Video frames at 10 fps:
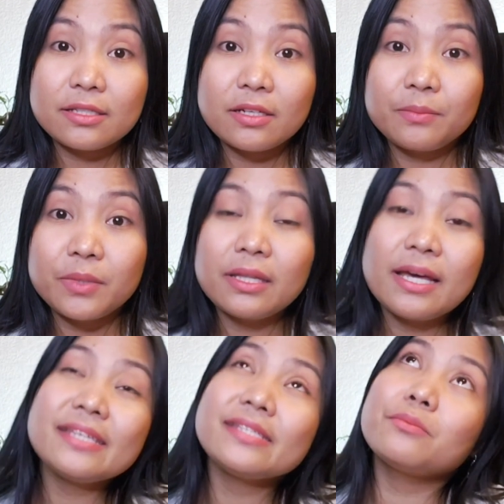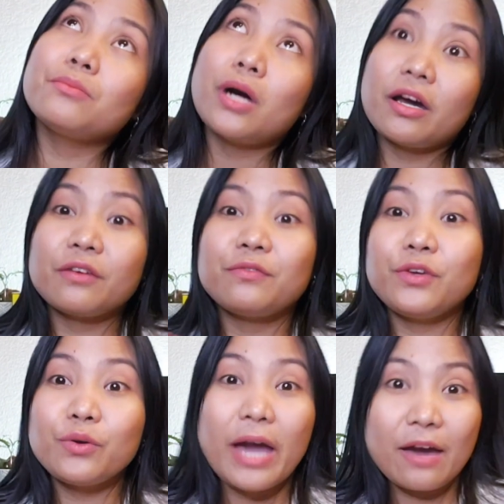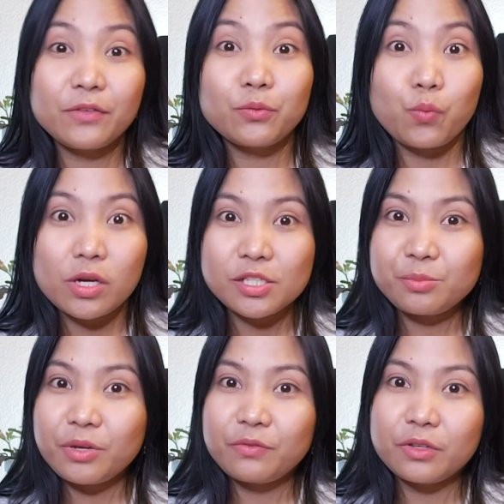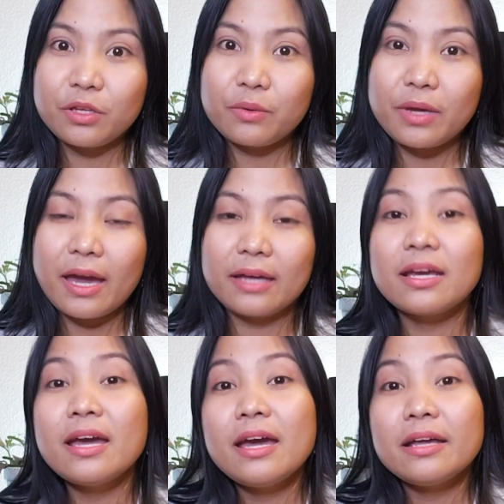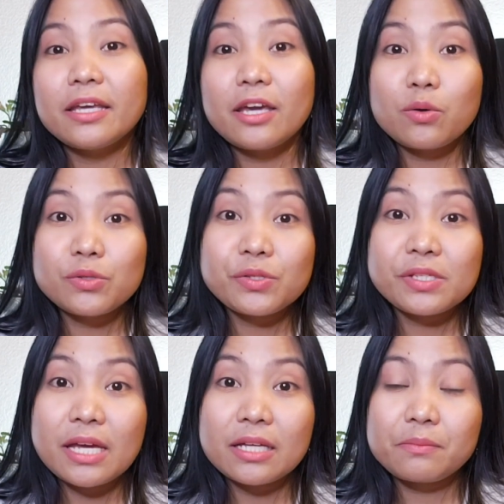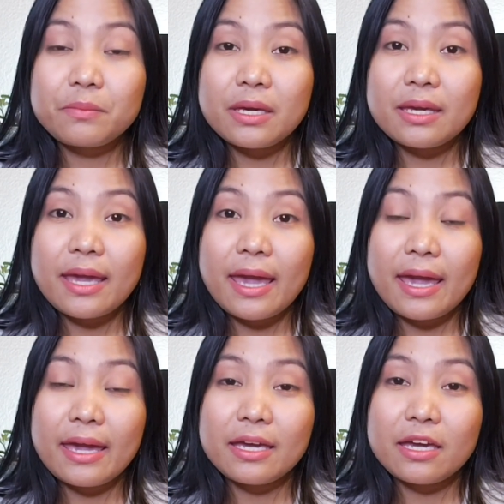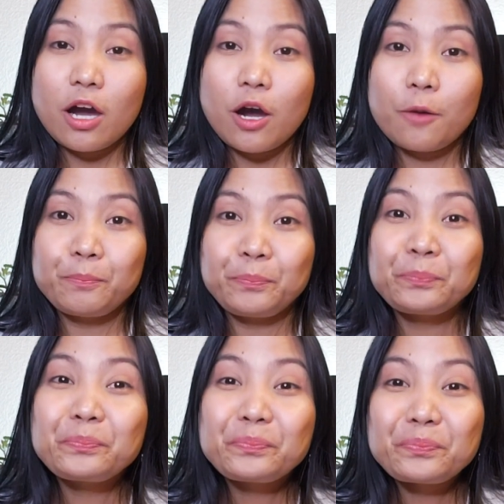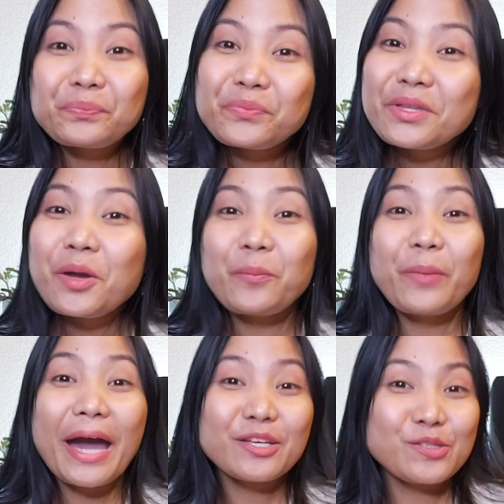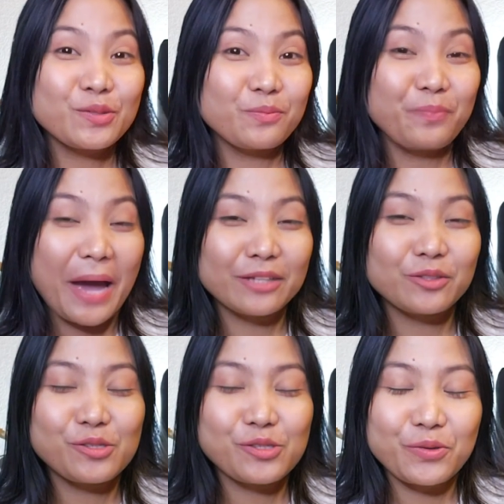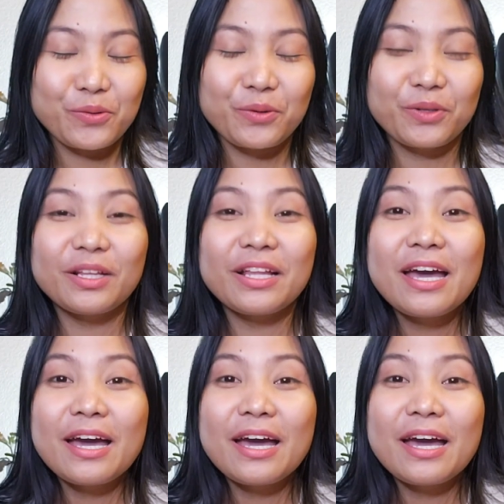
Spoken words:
the last month, if you haven't watched my video yet, they also sent me a back to school